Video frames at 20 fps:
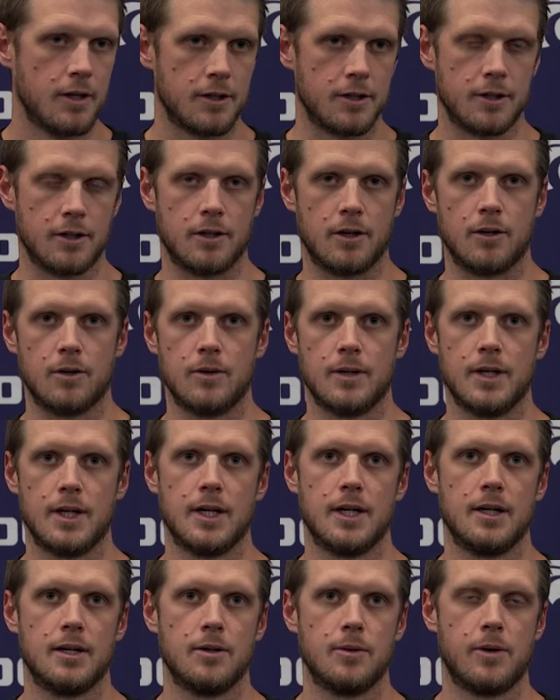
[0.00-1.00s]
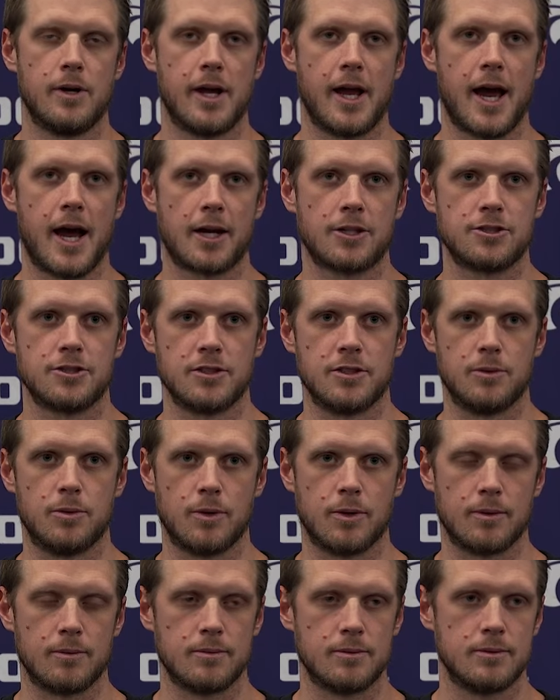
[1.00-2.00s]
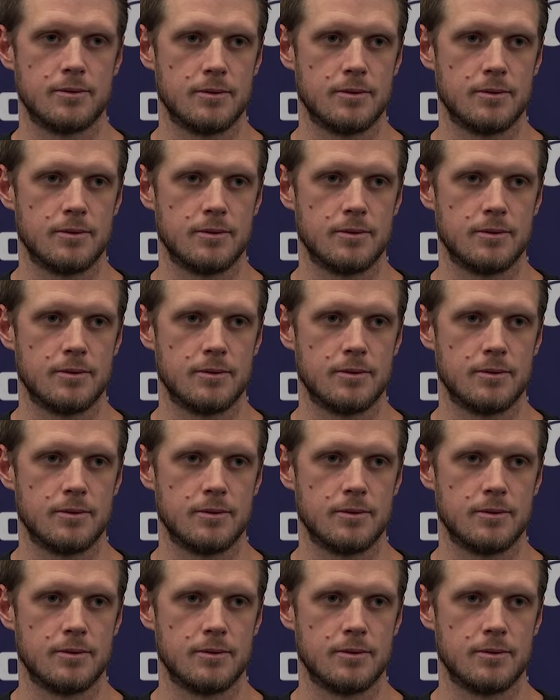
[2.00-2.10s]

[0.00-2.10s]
you know, uh, we actually were